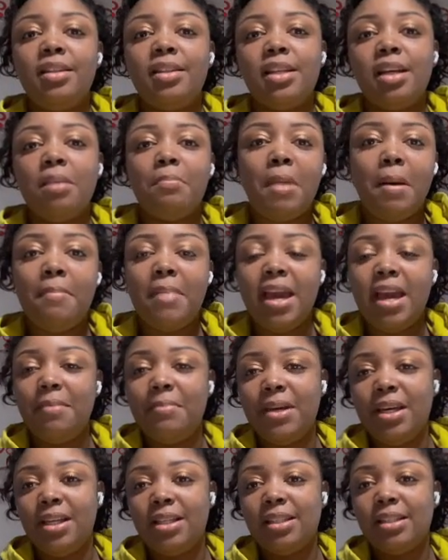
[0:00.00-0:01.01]
took my
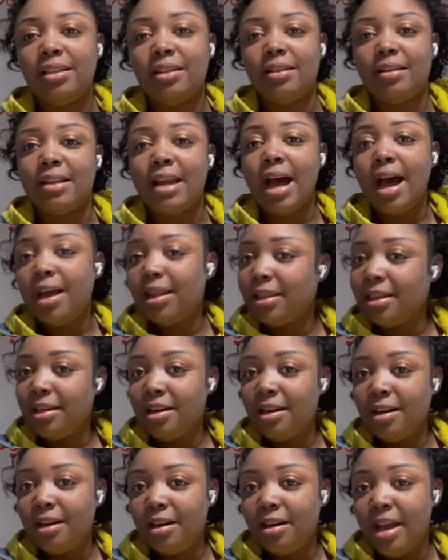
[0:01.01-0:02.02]
baby to the
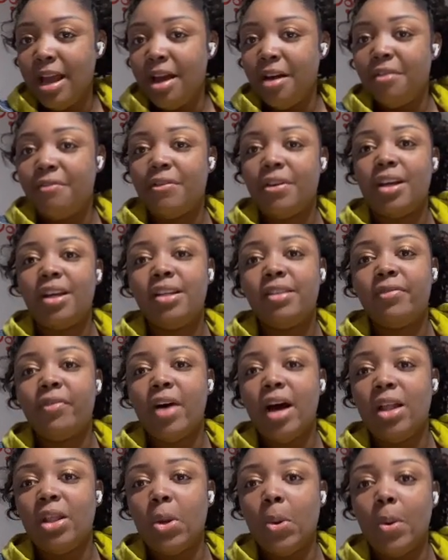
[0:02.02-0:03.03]
doctor for his
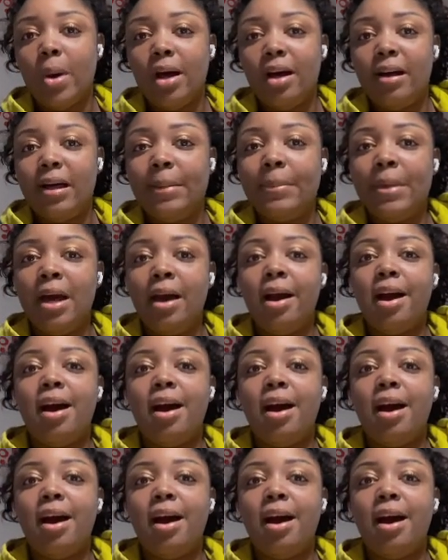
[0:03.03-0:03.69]
follow-up.